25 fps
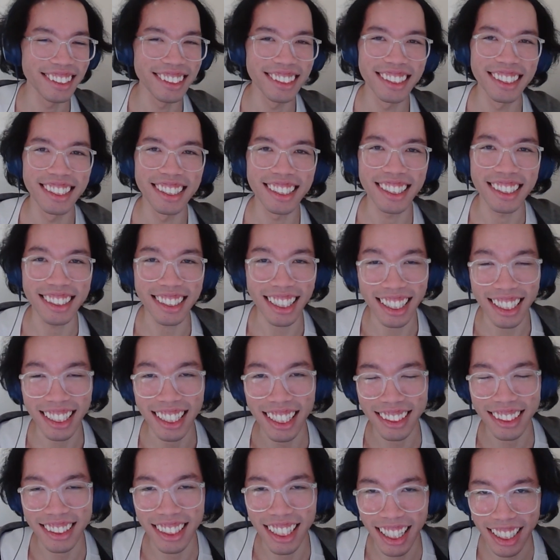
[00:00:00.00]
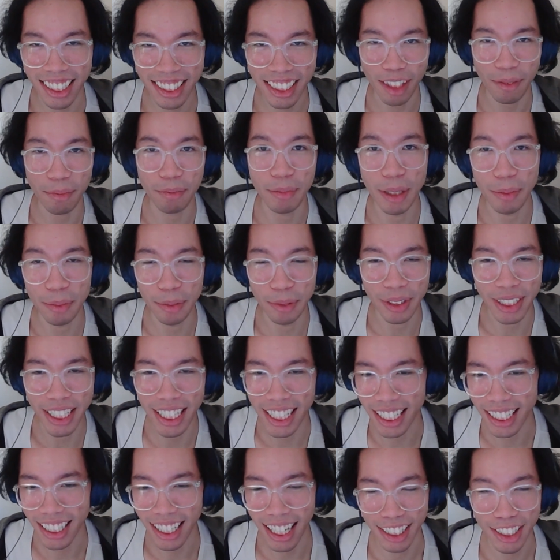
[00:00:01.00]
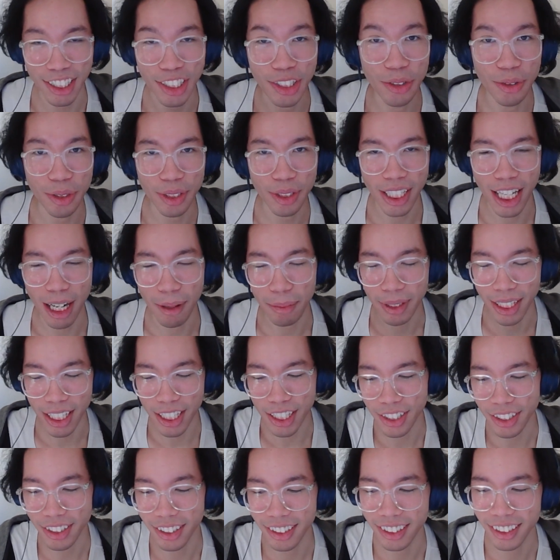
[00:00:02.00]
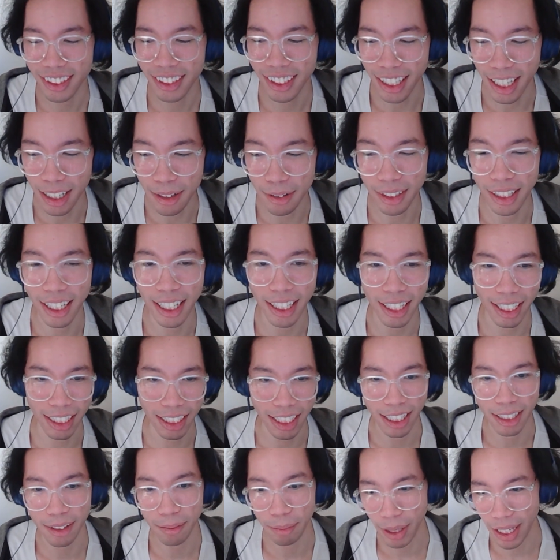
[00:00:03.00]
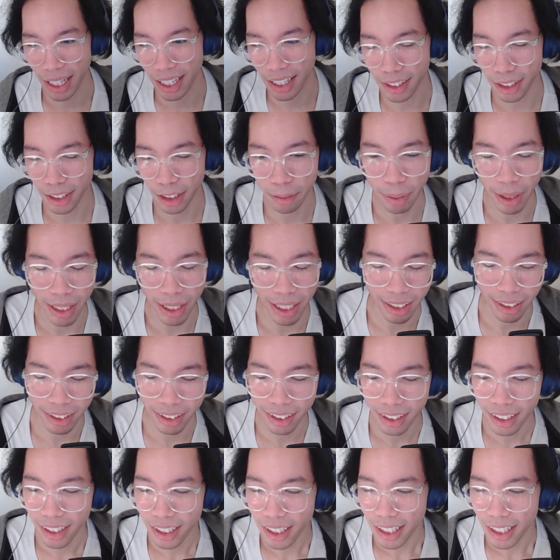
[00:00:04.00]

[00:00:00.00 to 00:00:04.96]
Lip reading: Because I can actually accept people and actually use the application, and they can then start paying.